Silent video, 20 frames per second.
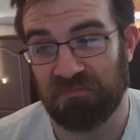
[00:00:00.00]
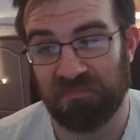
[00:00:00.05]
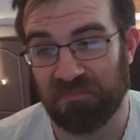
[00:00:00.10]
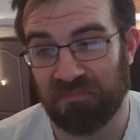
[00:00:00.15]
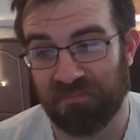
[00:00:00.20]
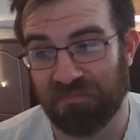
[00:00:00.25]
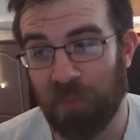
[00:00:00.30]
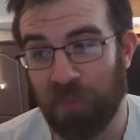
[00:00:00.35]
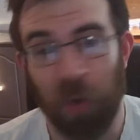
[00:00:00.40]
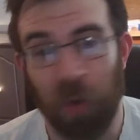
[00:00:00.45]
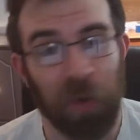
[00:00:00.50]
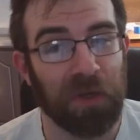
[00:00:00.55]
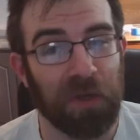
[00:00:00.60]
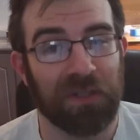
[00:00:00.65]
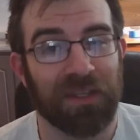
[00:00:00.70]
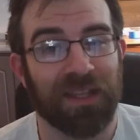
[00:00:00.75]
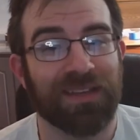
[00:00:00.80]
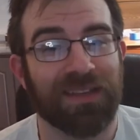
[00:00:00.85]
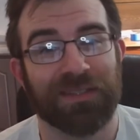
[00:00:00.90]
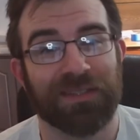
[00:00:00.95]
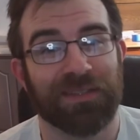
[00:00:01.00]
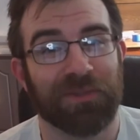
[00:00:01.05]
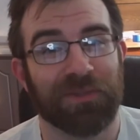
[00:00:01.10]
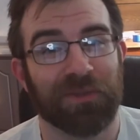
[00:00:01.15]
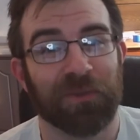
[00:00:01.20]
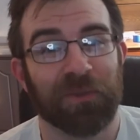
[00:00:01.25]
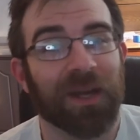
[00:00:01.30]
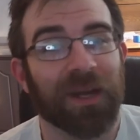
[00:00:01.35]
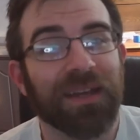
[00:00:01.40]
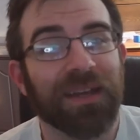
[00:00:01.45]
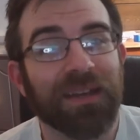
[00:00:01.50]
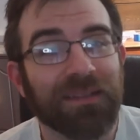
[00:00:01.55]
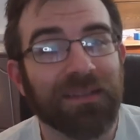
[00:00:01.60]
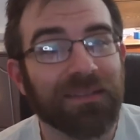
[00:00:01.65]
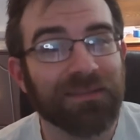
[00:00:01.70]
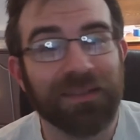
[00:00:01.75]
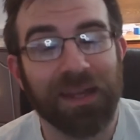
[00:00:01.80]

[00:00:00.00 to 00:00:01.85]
more or less the right